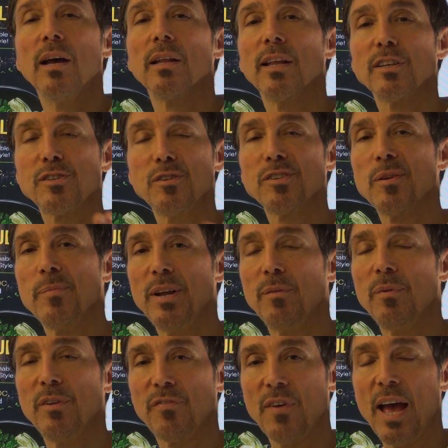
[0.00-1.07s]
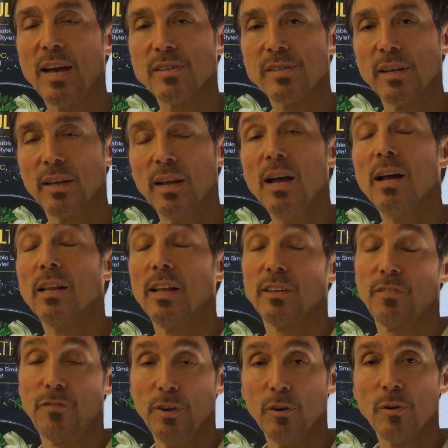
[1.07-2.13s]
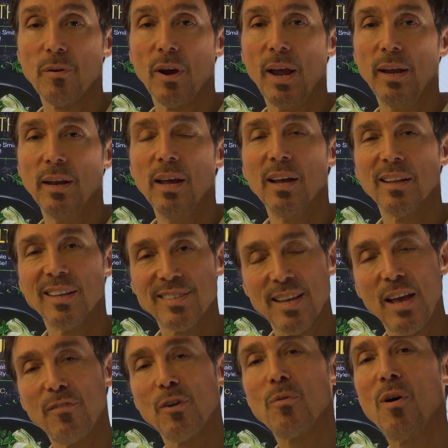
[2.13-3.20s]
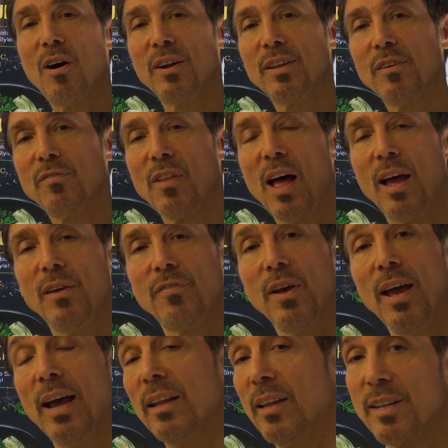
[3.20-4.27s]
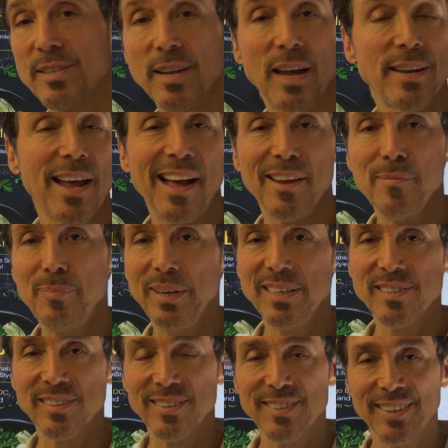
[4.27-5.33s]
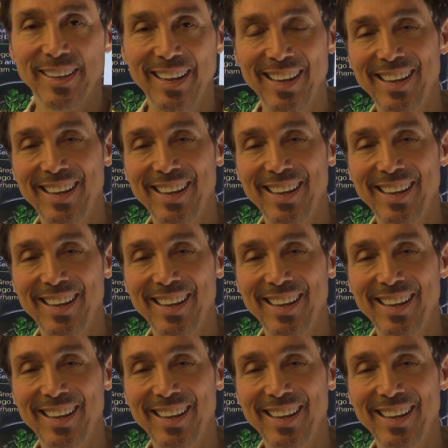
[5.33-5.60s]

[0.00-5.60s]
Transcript: Let's do some intermittent fasting. Let's feel great. Let's have a quality of life, and let's not die in pieces.